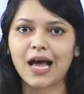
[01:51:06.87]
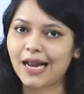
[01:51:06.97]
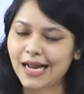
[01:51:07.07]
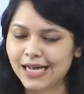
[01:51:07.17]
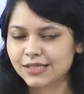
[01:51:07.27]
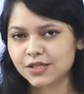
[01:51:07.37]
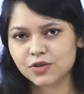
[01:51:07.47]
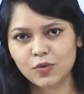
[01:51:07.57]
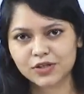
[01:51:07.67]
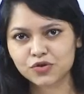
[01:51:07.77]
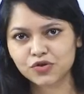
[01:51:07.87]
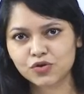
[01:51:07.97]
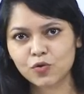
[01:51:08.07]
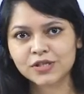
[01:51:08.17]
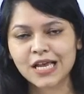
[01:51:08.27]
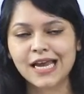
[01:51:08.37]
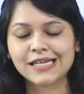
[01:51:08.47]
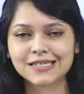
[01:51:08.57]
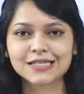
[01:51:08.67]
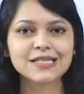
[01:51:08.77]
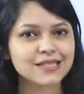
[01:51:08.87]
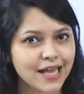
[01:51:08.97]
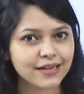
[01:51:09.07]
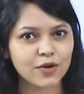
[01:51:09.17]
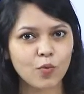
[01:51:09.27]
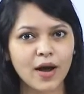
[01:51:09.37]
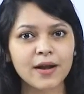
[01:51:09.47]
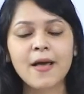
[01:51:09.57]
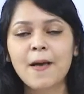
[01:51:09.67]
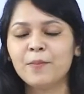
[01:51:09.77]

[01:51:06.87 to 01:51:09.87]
And as this question shows, it is a synthetic one